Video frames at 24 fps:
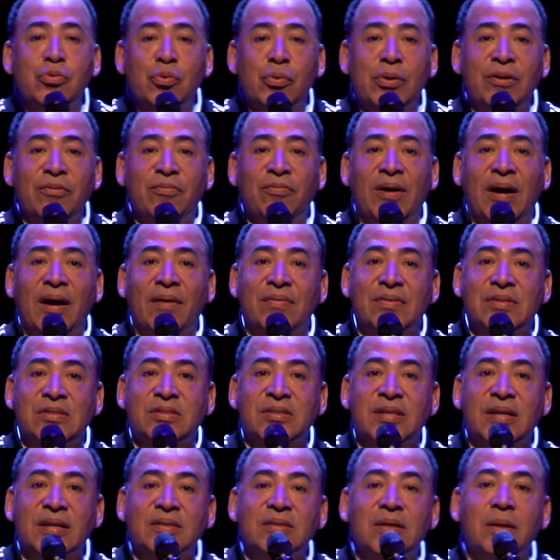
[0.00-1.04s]
3, 5, and
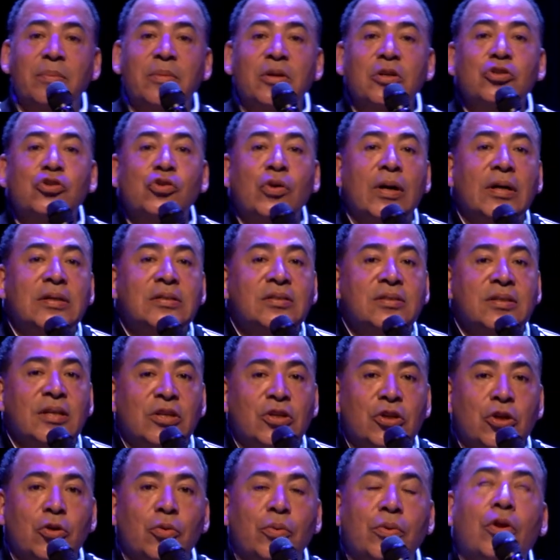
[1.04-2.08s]
6. I'm going to trust
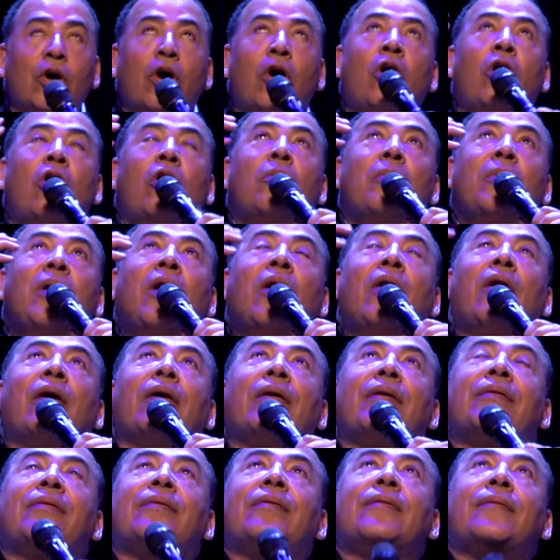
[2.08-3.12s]
in you with all my
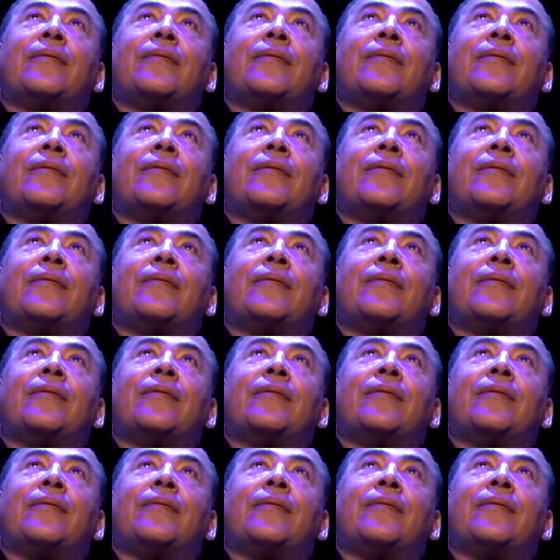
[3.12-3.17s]
heart.